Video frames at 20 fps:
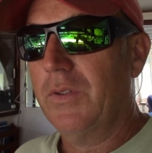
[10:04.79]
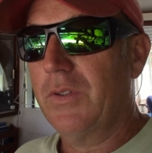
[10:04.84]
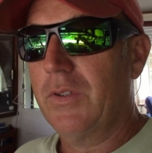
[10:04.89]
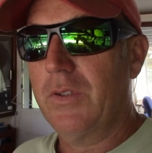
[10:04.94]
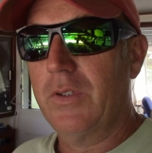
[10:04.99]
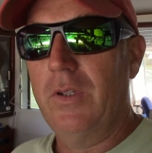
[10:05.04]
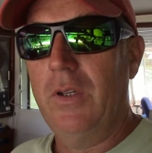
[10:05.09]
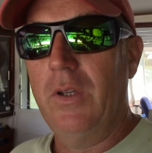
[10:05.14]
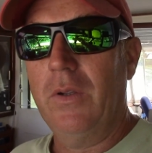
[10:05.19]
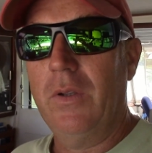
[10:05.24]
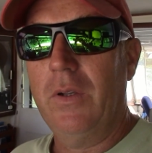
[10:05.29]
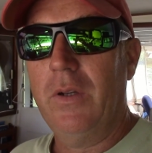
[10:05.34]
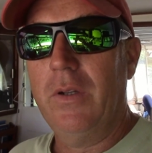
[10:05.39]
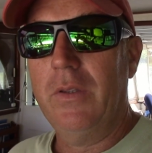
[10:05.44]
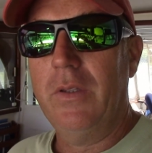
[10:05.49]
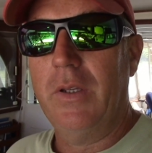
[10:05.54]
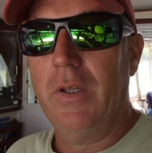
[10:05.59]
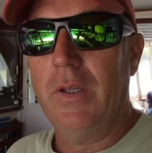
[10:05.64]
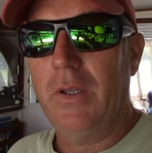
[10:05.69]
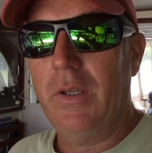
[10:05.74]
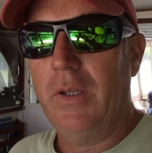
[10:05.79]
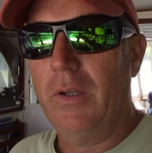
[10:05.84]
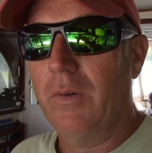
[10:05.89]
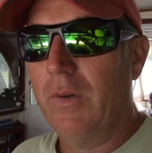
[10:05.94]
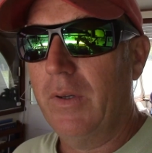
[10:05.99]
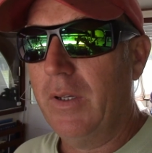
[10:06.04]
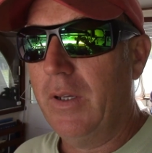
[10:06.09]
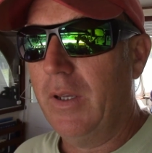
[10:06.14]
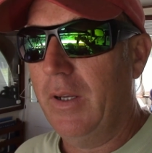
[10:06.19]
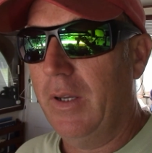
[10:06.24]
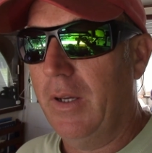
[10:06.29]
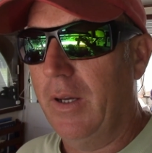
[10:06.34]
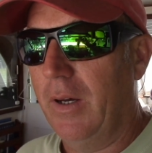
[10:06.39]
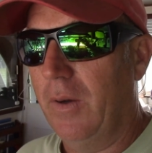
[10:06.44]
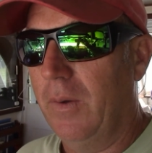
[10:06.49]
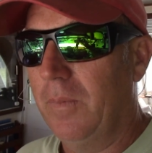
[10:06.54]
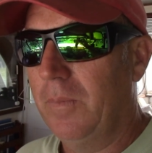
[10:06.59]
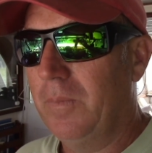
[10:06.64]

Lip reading: still on the Erie Canal.